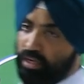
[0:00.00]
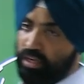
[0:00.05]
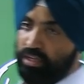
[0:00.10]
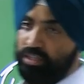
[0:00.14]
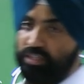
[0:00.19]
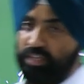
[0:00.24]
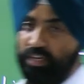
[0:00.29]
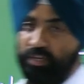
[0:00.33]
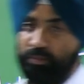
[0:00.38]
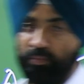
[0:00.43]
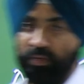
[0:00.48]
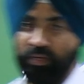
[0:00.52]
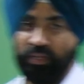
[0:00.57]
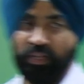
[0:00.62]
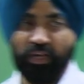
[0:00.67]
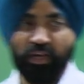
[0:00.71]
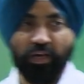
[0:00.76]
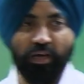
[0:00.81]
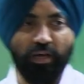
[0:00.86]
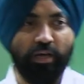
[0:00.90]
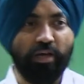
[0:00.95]
Ek statement
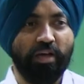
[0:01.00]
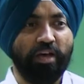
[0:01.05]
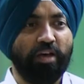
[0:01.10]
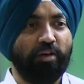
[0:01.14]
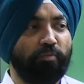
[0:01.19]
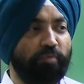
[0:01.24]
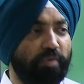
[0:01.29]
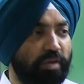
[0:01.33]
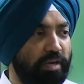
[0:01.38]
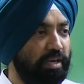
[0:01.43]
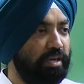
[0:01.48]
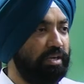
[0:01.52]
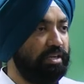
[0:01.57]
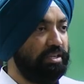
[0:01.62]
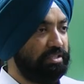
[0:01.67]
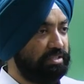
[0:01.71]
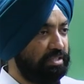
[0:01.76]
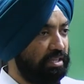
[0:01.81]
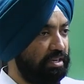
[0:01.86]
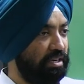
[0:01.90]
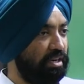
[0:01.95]
dega, wheat
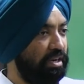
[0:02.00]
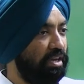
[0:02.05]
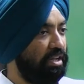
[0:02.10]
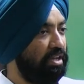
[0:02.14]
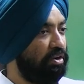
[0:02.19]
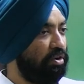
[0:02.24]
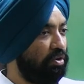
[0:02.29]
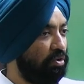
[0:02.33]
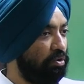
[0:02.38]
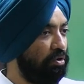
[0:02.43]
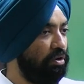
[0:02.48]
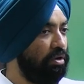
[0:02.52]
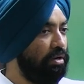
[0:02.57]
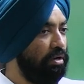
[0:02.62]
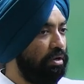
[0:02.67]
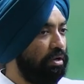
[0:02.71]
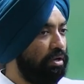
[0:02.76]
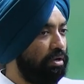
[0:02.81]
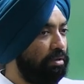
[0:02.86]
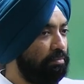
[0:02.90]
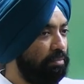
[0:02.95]
is generally
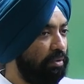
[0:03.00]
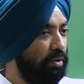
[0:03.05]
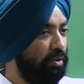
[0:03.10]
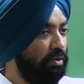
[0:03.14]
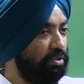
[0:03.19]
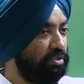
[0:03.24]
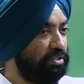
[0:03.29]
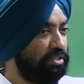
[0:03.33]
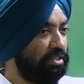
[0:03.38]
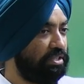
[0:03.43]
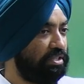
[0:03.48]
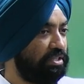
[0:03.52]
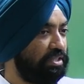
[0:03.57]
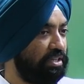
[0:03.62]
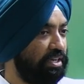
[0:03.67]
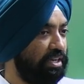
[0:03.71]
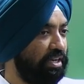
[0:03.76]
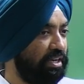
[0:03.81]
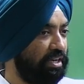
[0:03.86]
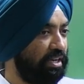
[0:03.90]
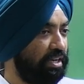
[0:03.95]
grown below
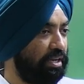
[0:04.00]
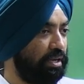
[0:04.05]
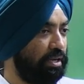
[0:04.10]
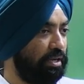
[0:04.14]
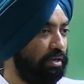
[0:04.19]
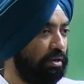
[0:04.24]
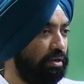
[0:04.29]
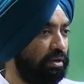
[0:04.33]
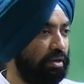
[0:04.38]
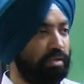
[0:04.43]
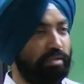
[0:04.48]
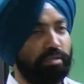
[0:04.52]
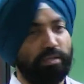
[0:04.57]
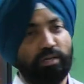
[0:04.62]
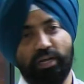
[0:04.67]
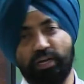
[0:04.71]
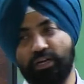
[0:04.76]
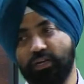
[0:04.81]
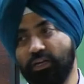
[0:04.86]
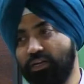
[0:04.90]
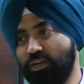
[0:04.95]
60 degree north
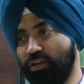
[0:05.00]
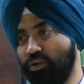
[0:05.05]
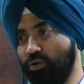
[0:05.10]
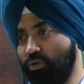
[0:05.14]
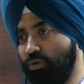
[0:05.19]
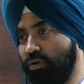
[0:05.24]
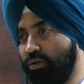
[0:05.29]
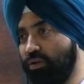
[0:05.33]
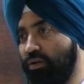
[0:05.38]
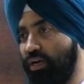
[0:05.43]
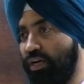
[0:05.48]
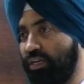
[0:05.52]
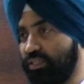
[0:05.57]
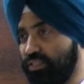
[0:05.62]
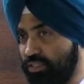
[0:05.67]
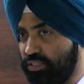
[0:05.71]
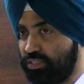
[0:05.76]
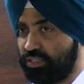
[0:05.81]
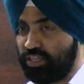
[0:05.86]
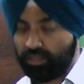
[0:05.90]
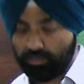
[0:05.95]
latitude.
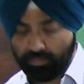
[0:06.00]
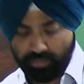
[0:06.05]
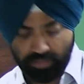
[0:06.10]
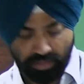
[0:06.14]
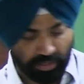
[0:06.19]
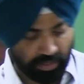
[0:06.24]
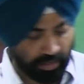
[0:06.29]
As a statement,